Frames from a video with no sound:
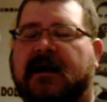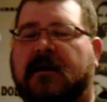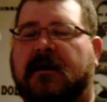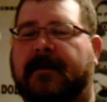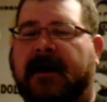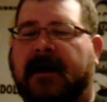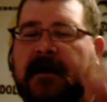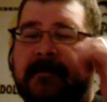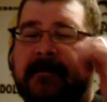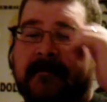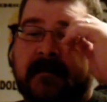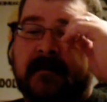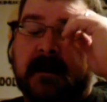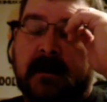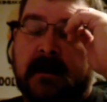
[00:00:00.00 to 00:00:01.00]
care about.
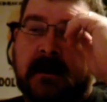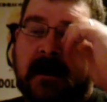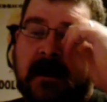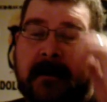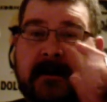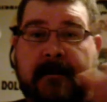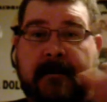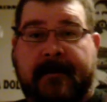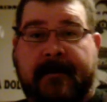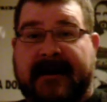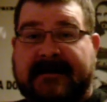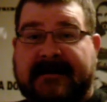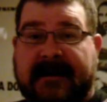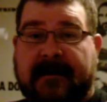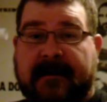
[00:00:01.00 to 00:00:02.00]
But the
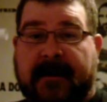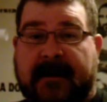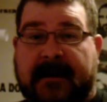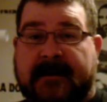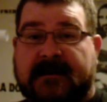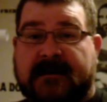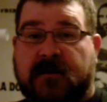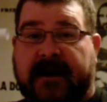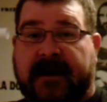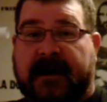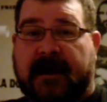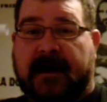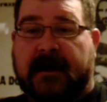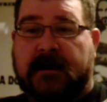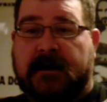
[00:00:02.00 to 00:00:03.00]
best thing about this
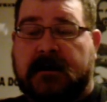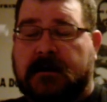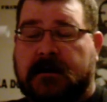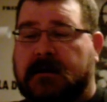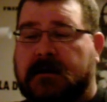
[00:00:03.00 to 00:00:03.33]
weekend